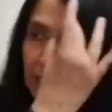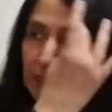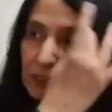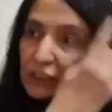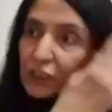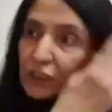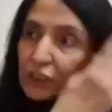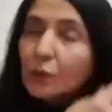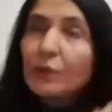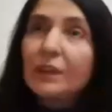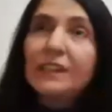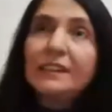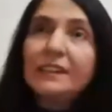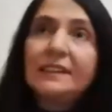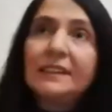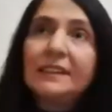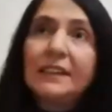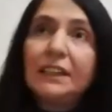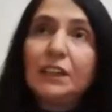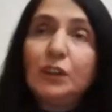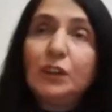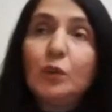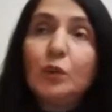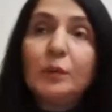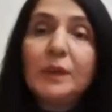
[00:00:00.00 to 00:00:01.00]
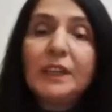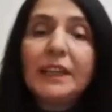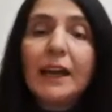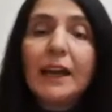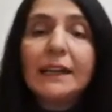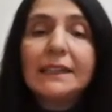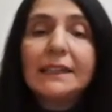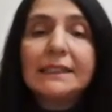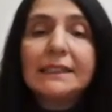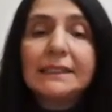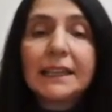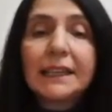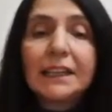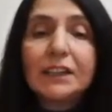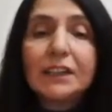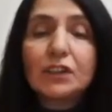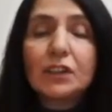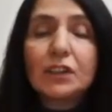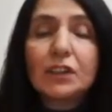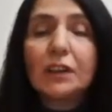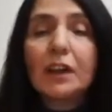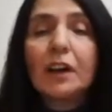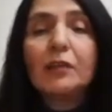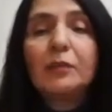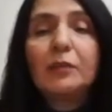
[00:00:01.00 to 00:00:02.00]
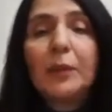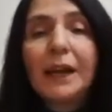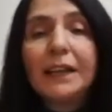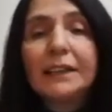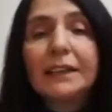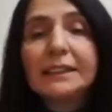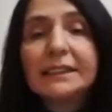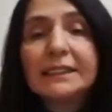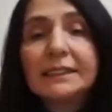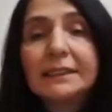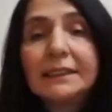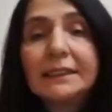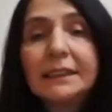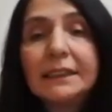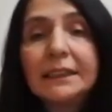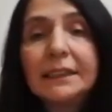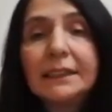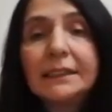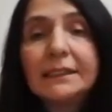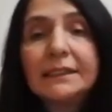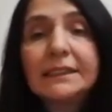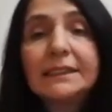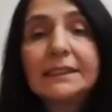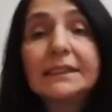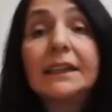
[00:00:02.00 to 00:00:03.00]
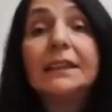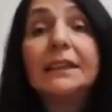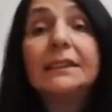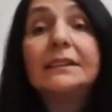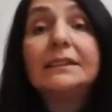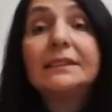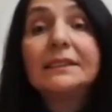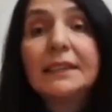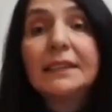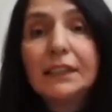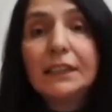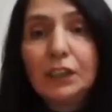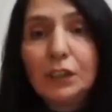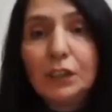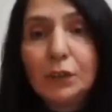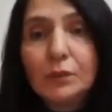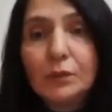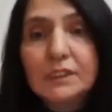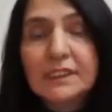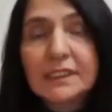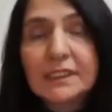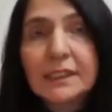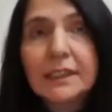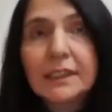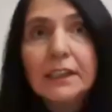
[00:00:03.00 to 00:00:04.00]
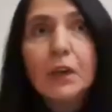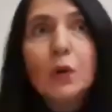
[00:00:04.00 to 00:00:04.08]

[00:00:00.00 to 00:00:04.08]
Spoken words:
So the dehumanization of Palestinians continues.